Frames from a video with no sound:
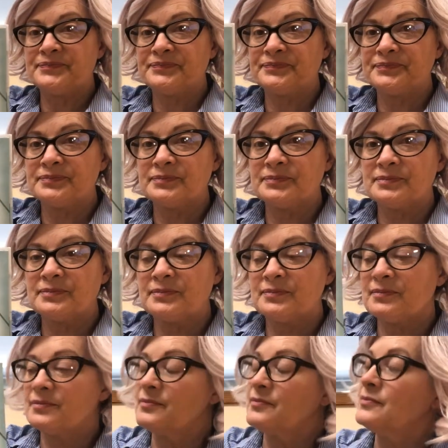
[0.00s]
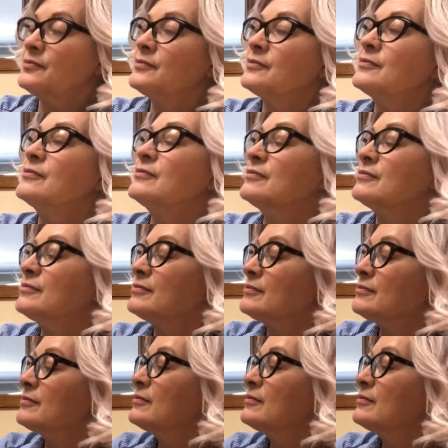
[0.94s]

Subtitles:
Nothing is said.